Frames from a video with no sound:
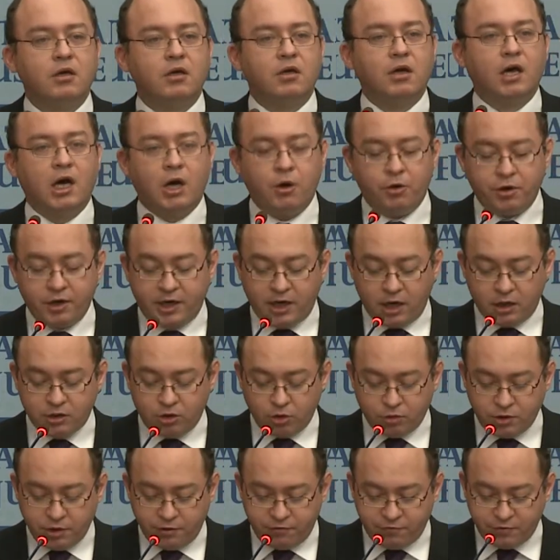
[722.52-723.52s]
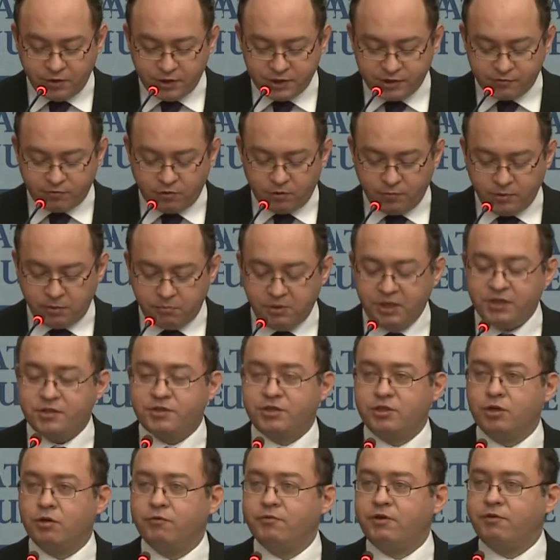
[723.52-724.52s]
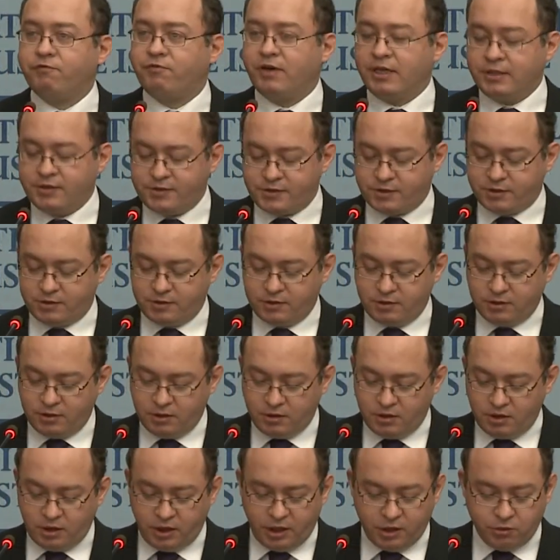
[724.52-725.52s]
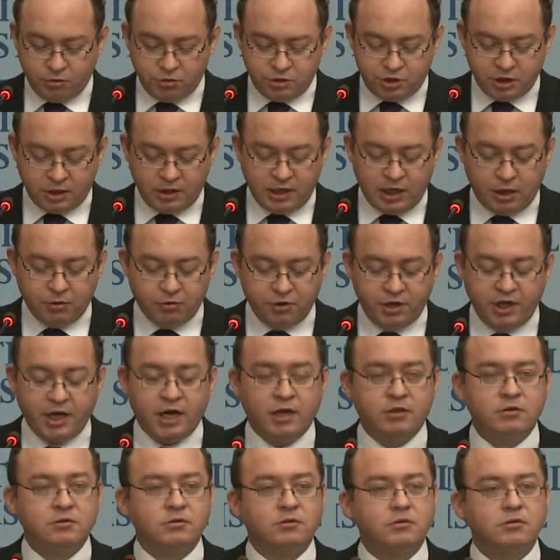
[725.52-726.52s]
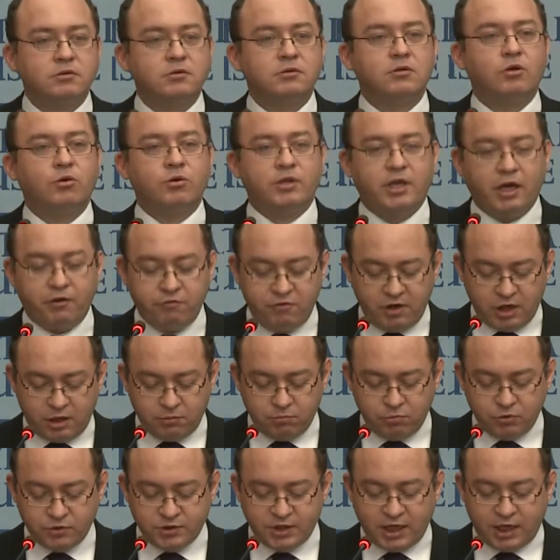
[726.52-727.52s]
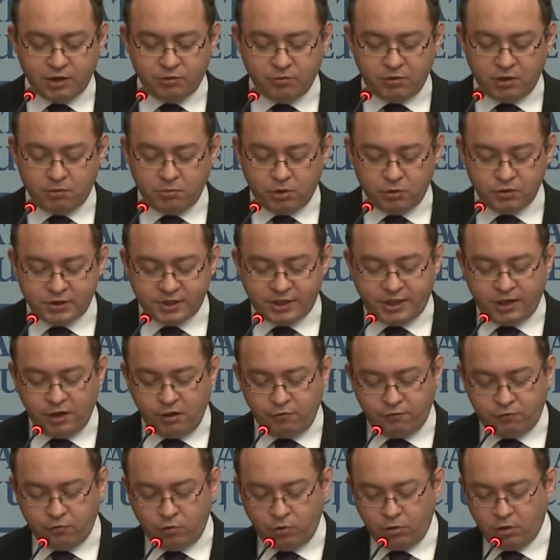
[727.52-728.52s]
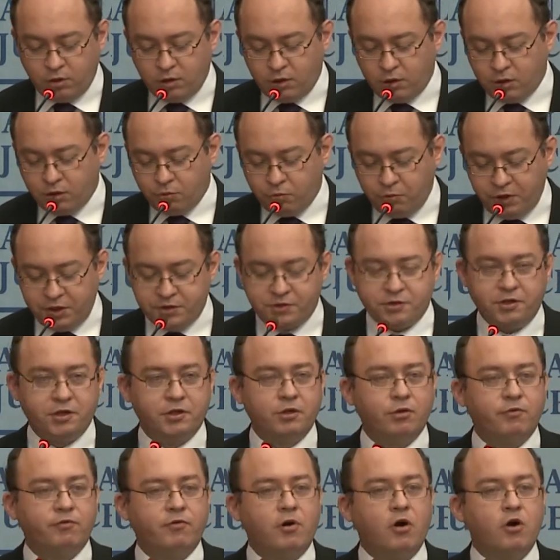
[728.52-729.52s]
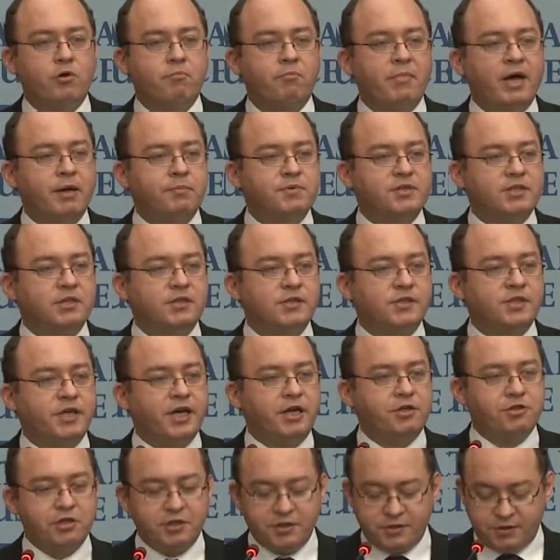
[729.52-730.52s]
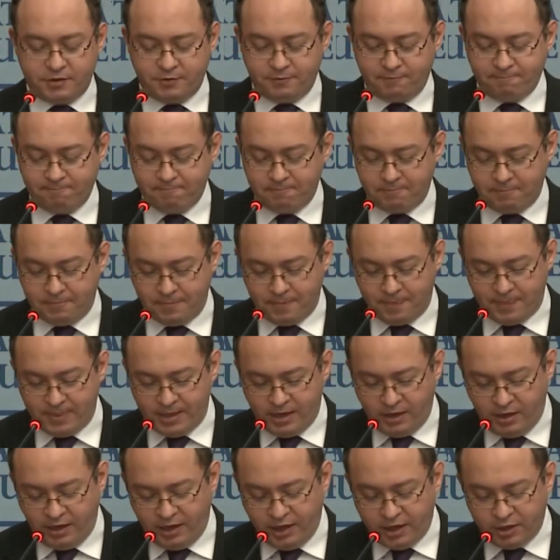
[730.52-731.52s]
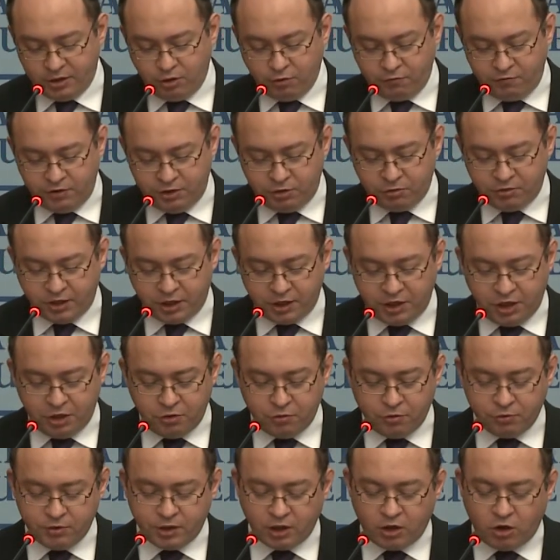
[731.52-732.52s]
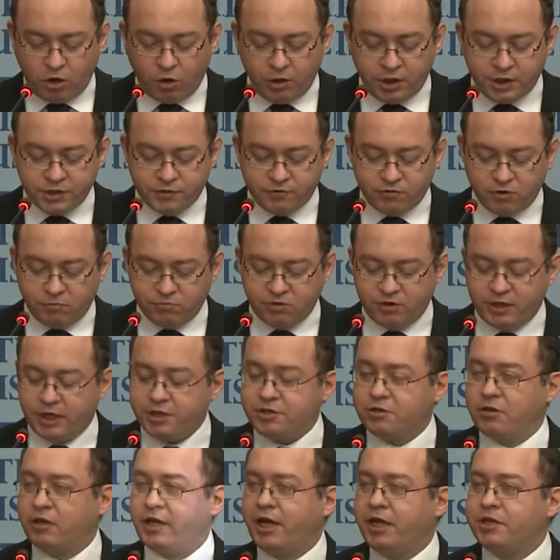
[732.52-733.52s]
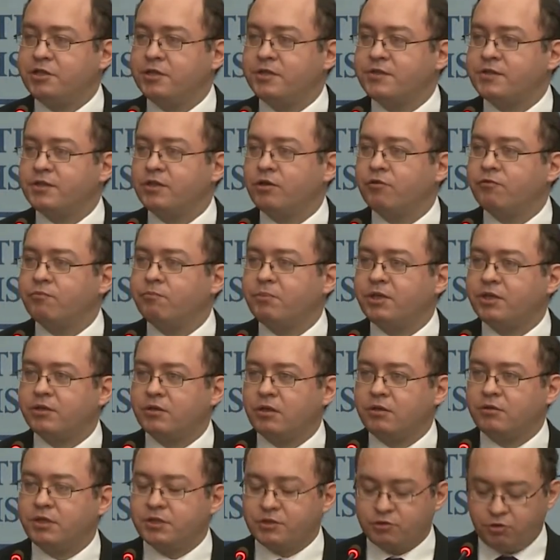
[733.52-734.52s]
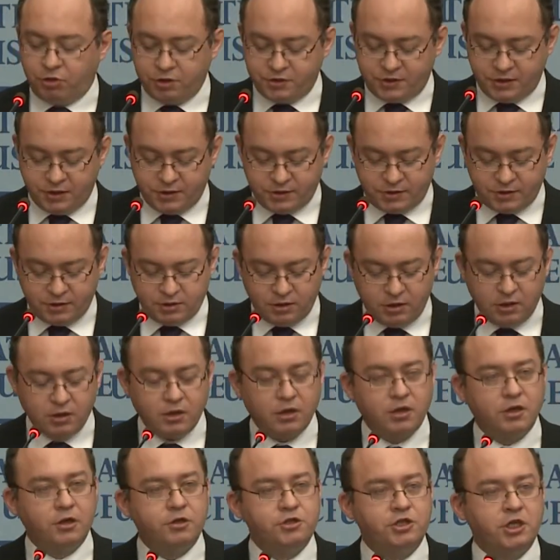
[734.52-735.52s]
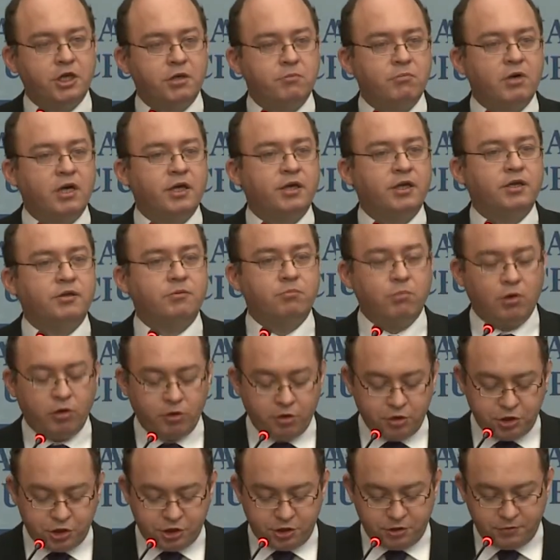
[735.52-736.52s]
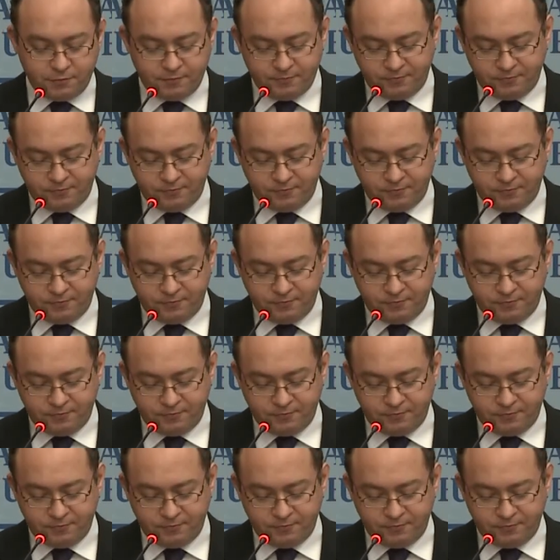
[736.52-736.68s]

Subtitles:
our cartographers from the Ministry of Defense, Eugen Laurian, Octavian Buzatu, the most skillful wizard of our maps and sketches, and Ovidiu Neghiu, the colleagues from the National Agency of Mineral Resources, German and Boros.